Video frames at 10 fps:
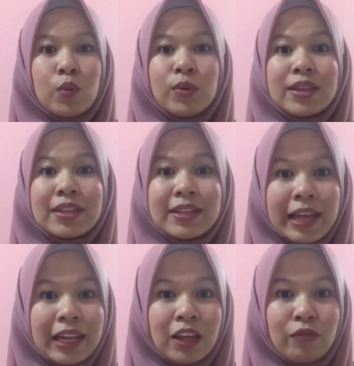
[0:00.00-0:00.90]
with a
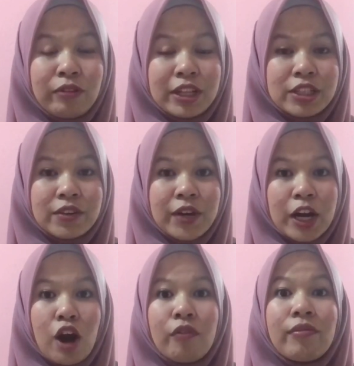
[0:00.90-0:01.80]
daily inflation
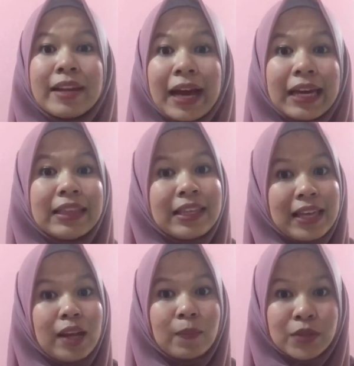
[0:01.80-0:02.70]
rate of
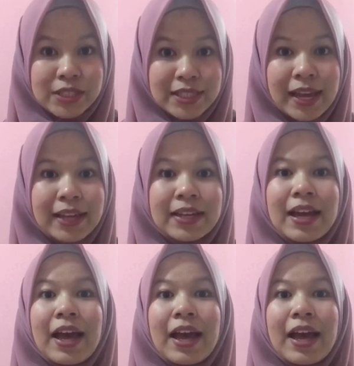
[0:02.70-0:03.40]
98%,